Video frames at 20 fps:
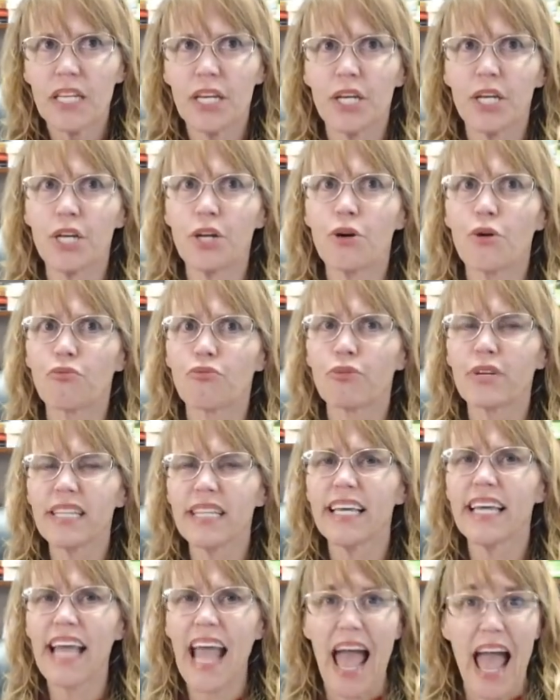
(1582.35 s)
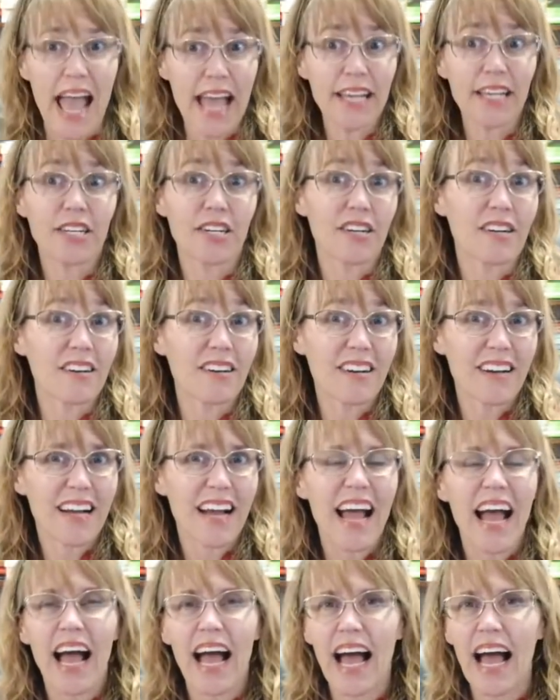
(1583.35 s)
you know, really anchor
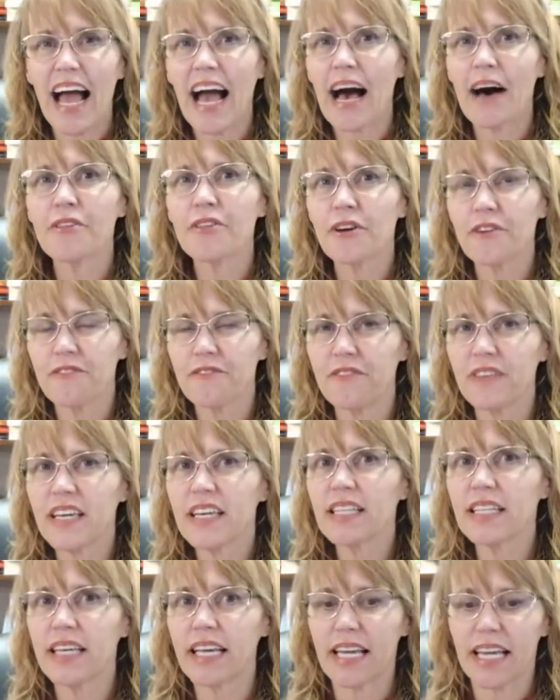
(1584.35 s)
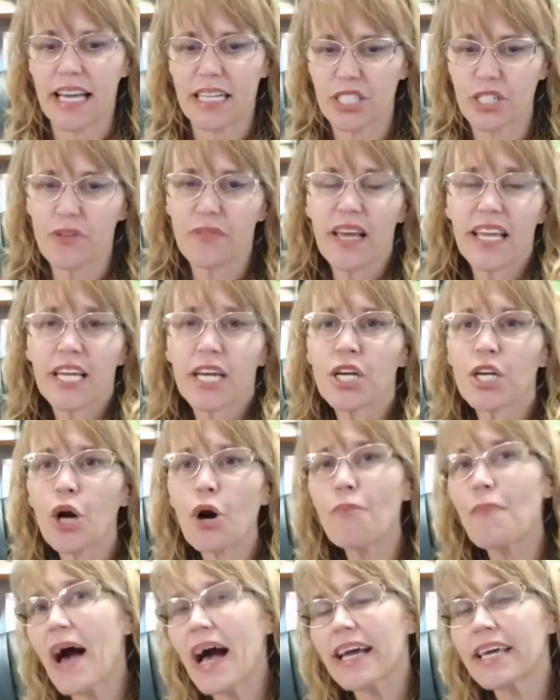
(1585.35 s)
how they're feeling so they can go
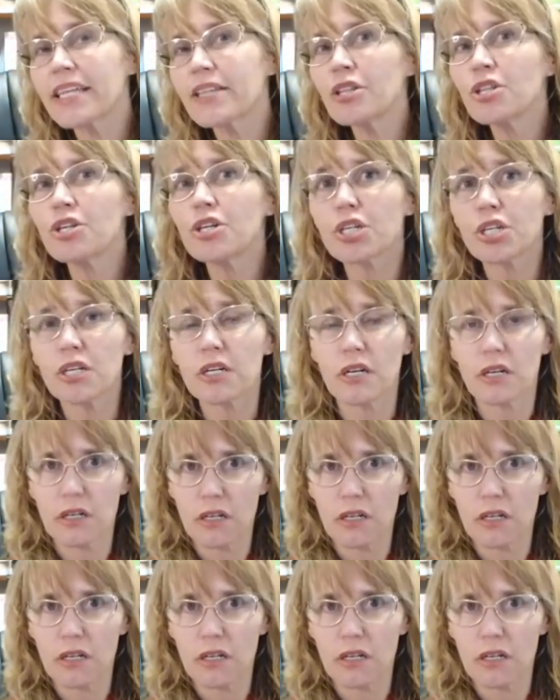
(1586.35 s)
back and look